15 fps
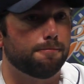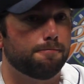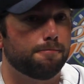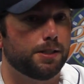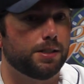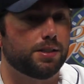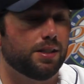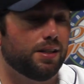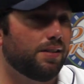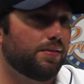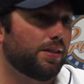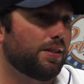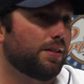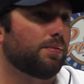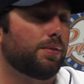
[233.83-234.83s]
But he's done
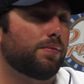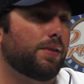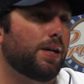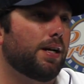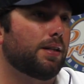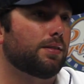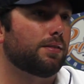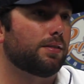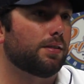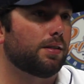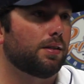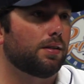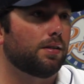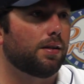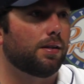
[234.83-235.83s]
everything we've asked.
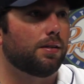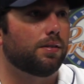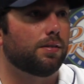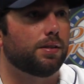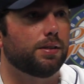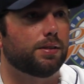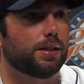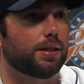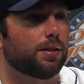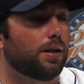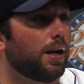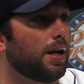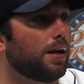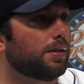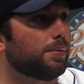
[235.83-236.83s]
I know he's had good
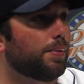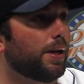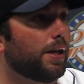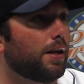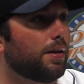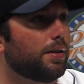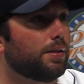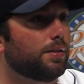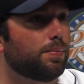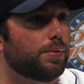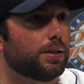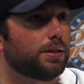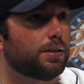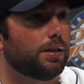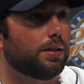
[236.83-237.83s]
outings, bad outings,
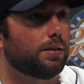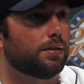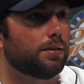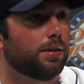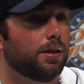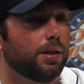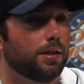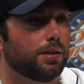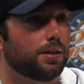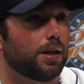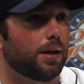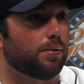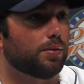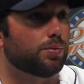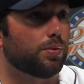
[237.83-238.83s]
but
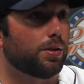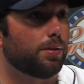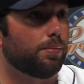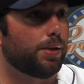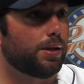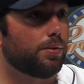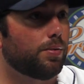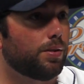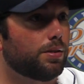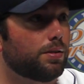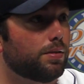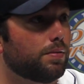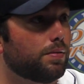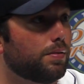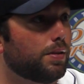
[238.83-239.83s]
tonight was one of the better
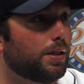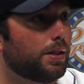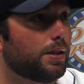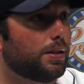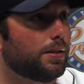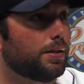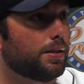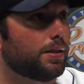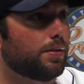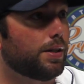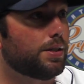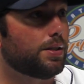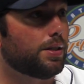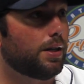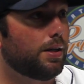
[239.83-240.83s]
ones. He did a
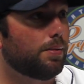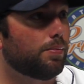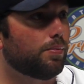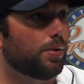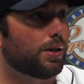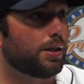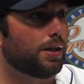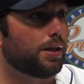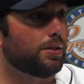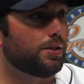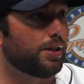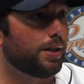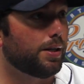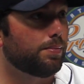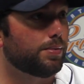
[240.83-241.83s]
great job working out of
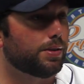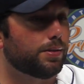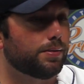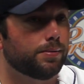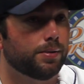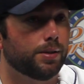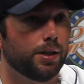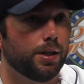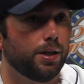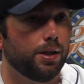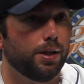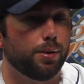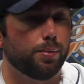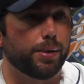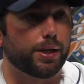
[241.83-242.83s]
jams,
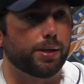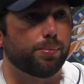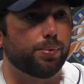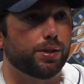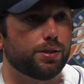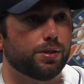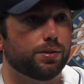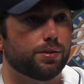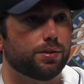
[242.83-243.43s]
making pitches.